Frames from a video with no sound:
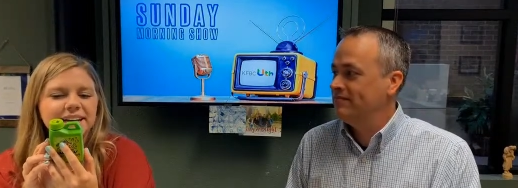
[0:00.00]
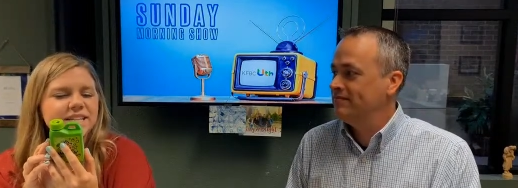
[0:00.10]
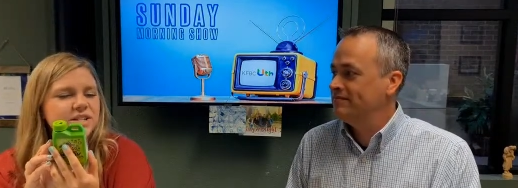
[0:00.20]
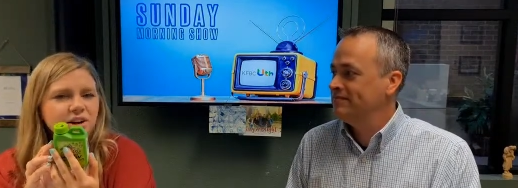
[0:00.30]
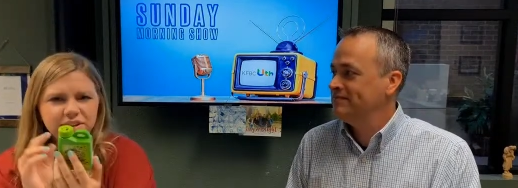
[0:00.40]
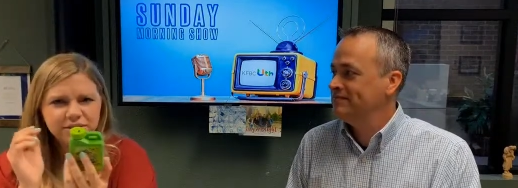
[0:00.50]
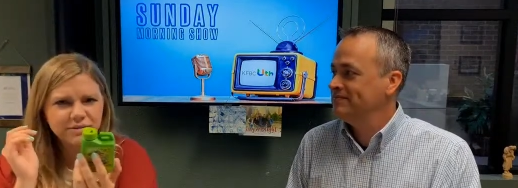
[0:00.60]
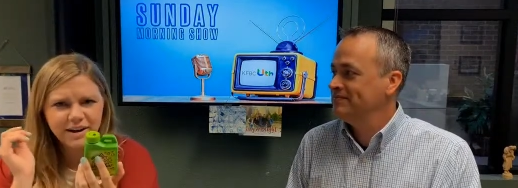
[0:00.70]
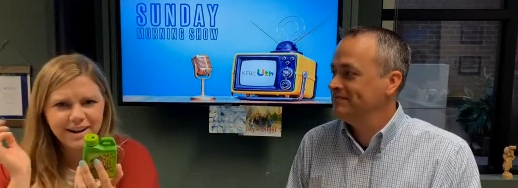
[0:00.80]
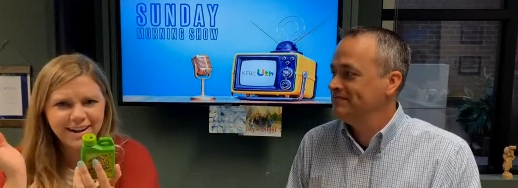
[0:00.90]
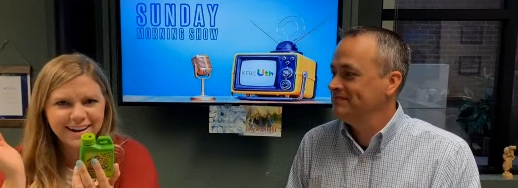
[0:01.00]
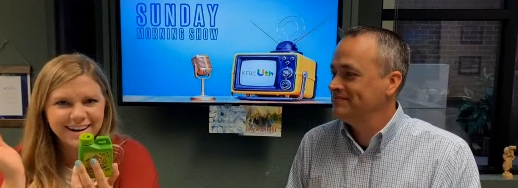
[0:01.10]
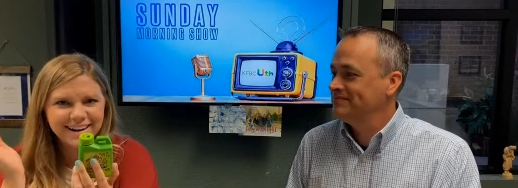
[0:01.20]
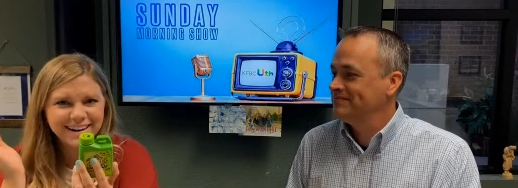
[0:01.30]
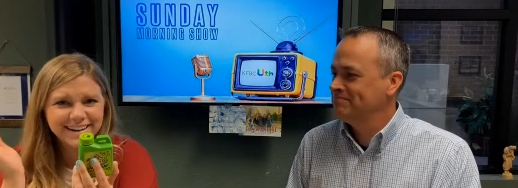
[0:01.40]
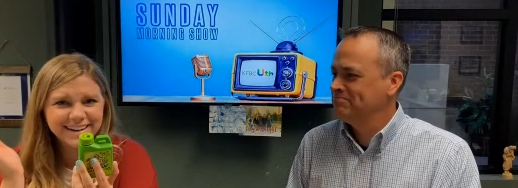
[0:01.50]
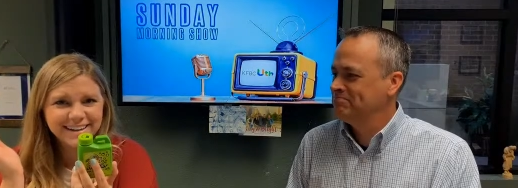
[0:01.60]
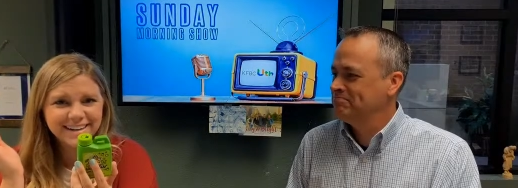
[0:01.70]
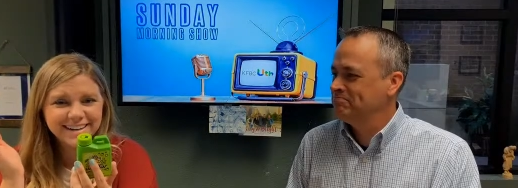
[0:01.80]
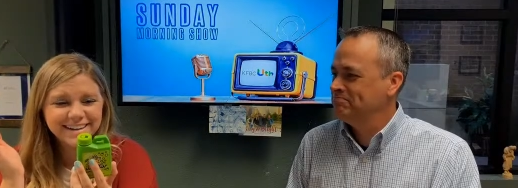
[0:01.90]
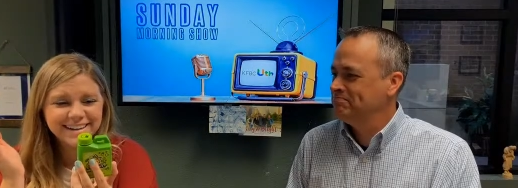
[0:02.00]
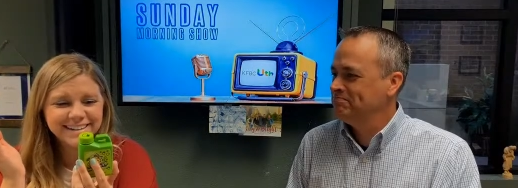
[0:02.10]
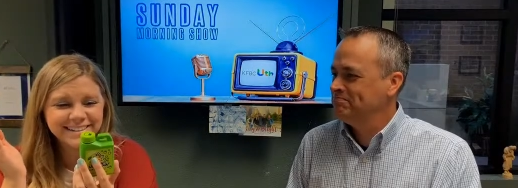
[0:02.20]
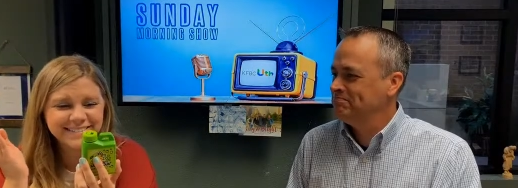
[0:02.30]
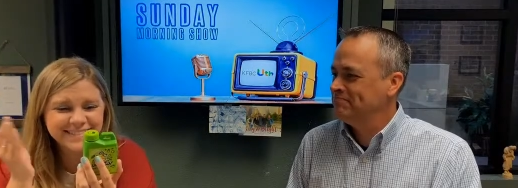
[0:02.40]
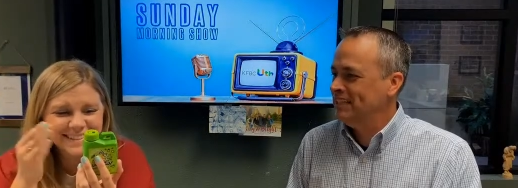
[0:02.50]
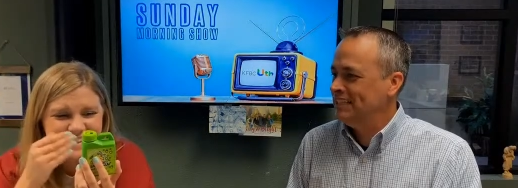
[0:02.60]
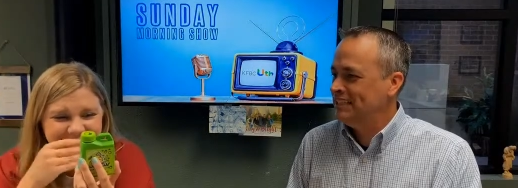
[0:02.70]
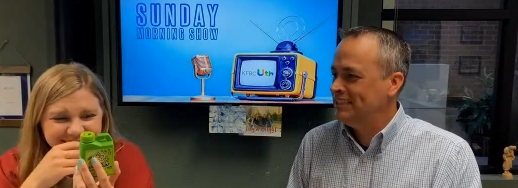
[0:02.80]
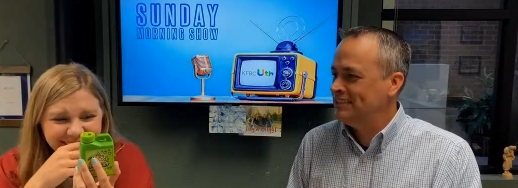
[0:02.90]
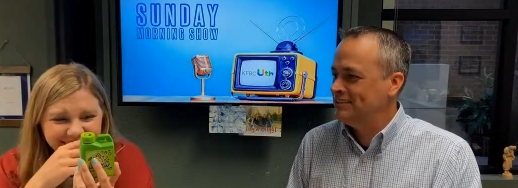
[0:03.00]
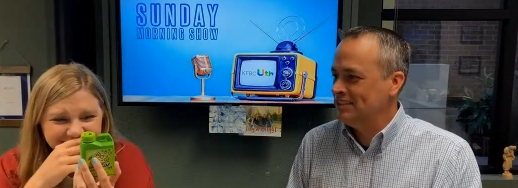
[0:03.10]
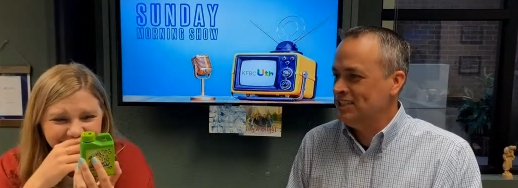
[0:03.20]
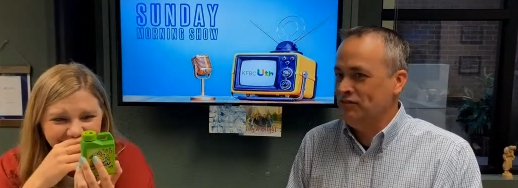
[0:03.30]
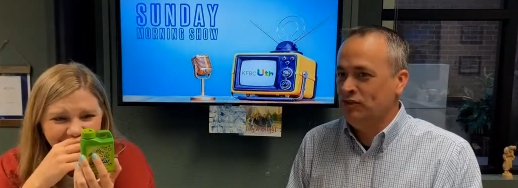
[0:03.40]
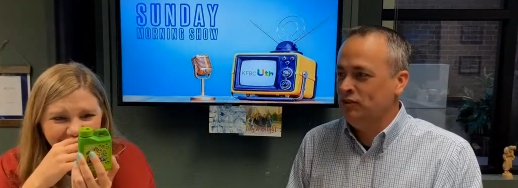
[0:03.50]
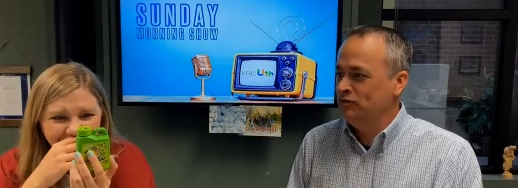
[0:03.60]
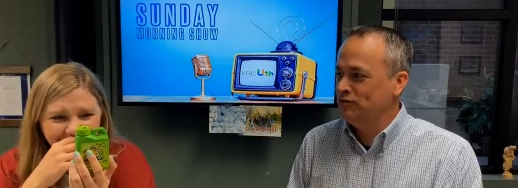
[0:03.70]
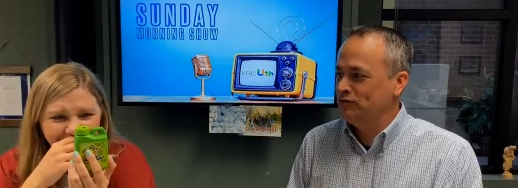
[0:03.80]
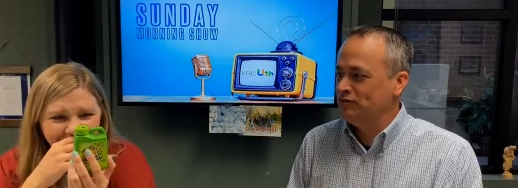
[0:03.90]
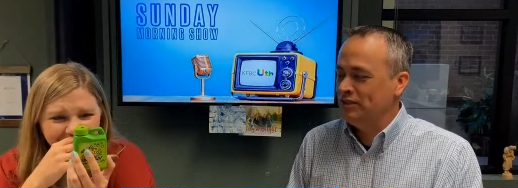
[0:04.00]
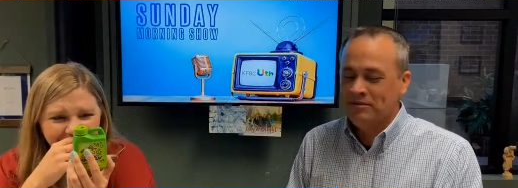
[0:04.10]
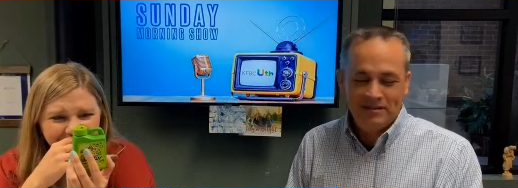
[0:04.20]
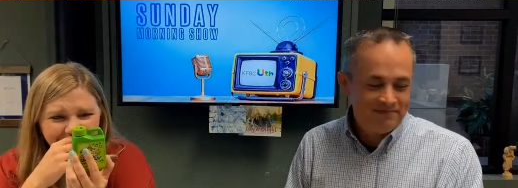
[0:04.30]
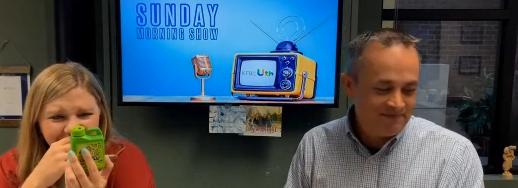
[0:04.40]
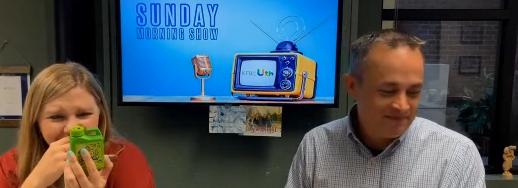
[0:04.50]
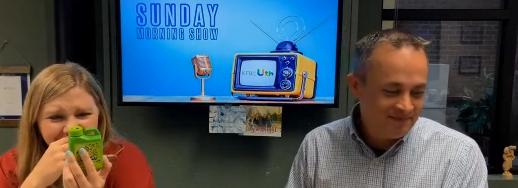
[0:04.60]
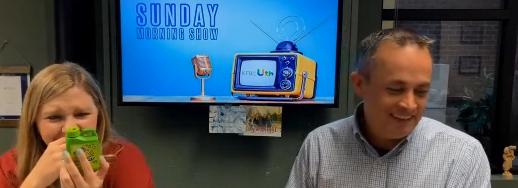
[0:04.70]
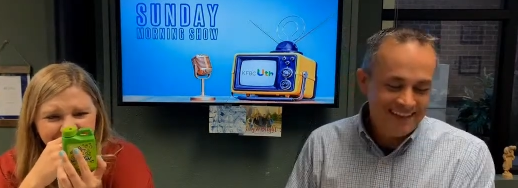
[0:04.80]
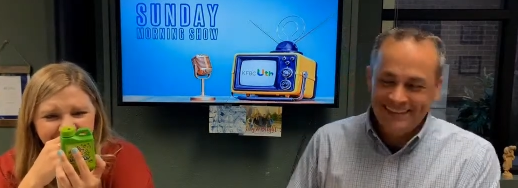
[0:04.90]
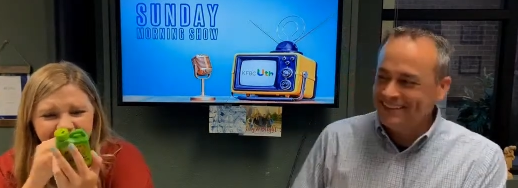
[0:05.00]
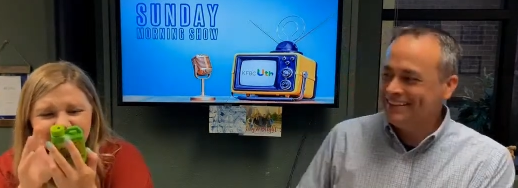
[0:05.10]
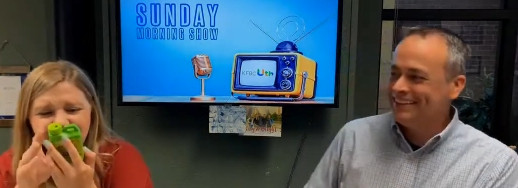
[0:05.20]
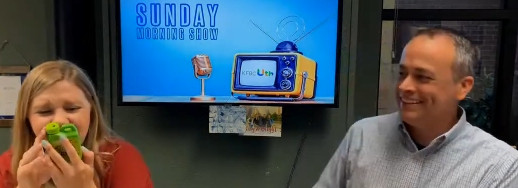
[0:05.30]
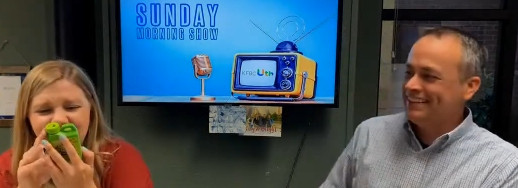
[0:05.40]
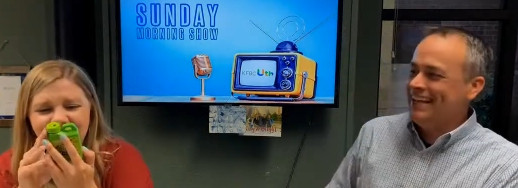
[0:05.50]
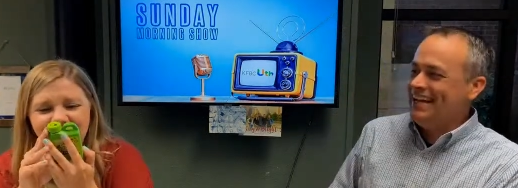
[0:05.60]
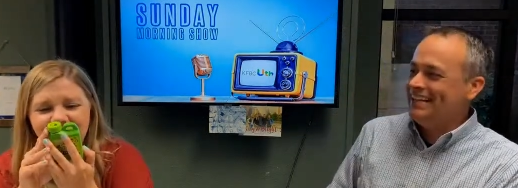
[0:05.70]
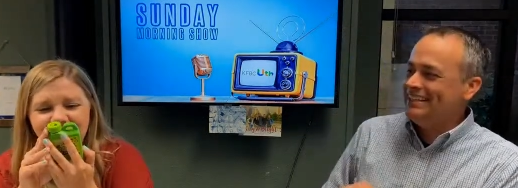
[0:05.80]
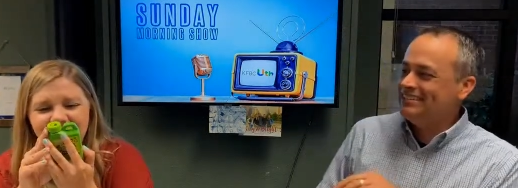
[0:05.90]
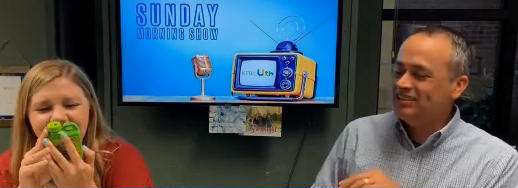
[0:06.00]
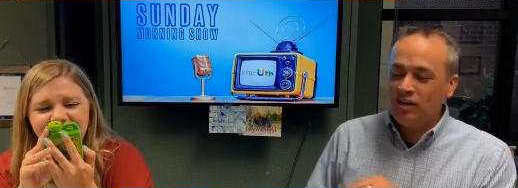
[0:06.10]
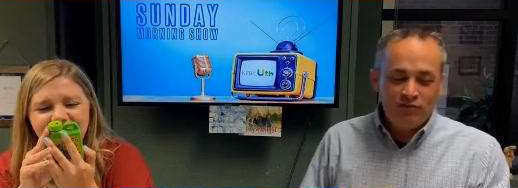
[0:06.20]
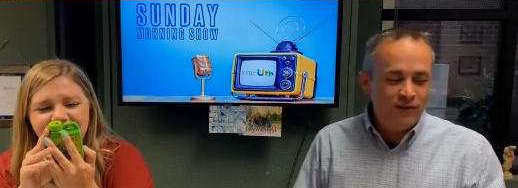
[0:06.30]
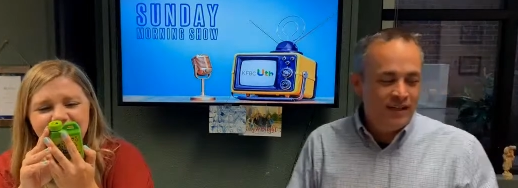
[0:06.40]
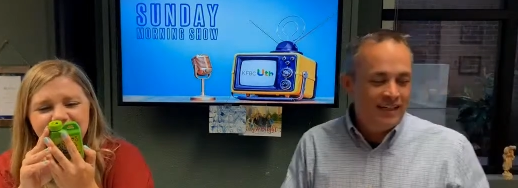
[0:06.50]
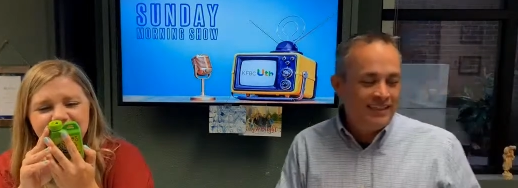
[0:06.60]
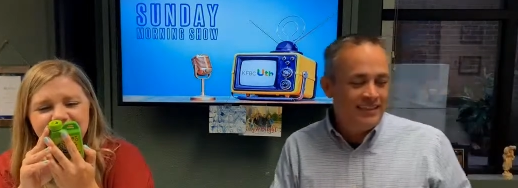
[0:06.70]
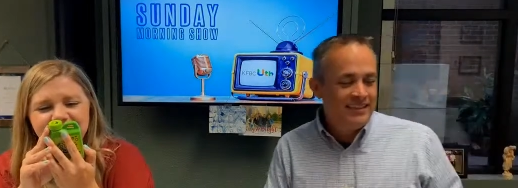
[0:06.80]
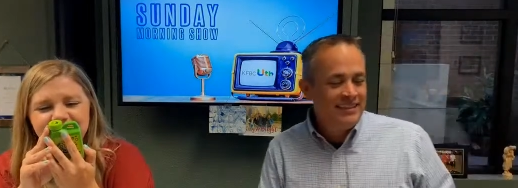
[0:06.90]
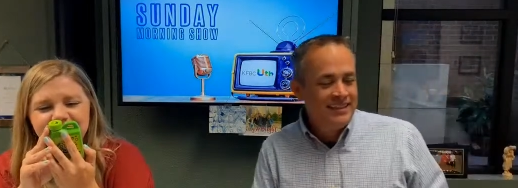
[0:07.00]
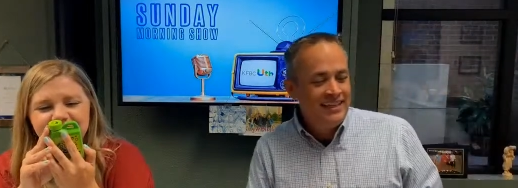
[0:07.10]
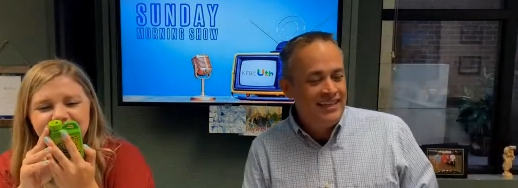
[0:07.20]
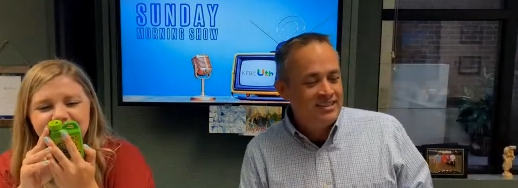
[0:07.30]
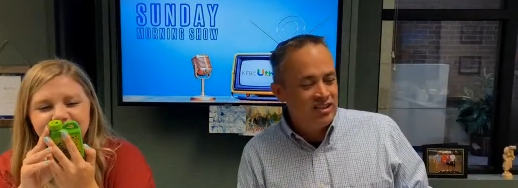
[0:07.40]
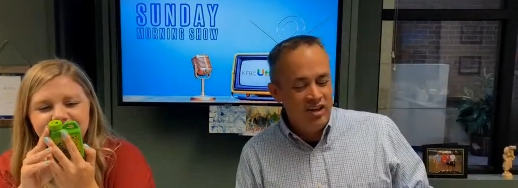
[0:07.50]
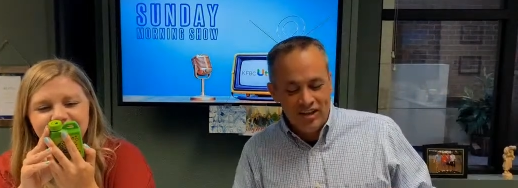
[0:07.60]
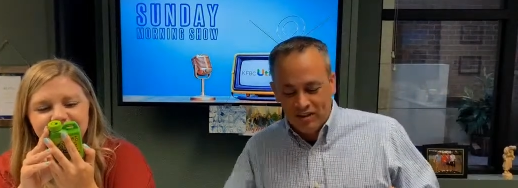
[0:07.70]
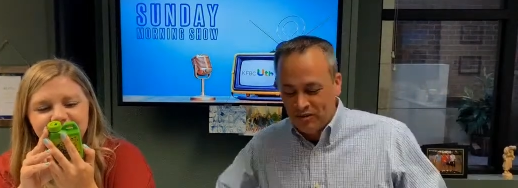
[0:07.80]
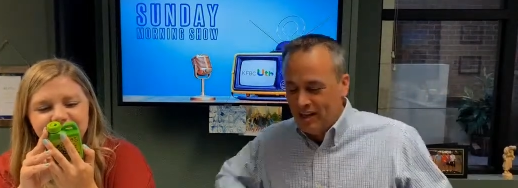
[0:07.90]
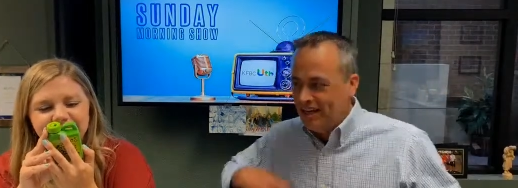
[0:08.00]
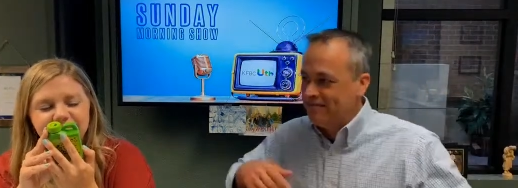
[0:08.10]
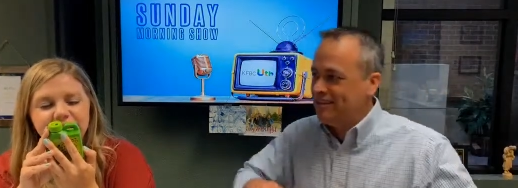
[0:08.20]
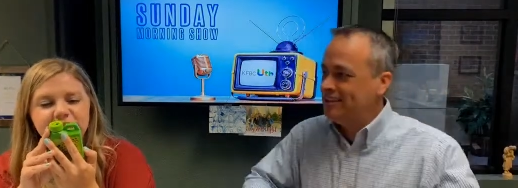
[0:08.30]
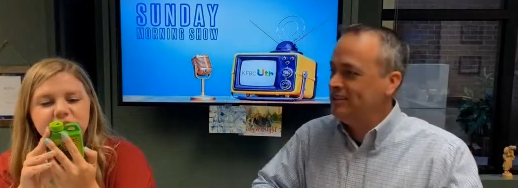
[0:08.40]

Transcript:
Speaker 1: it's on the run.
Speaker 2: Does it give you? Never mind. Candy's so fun, it's on the run.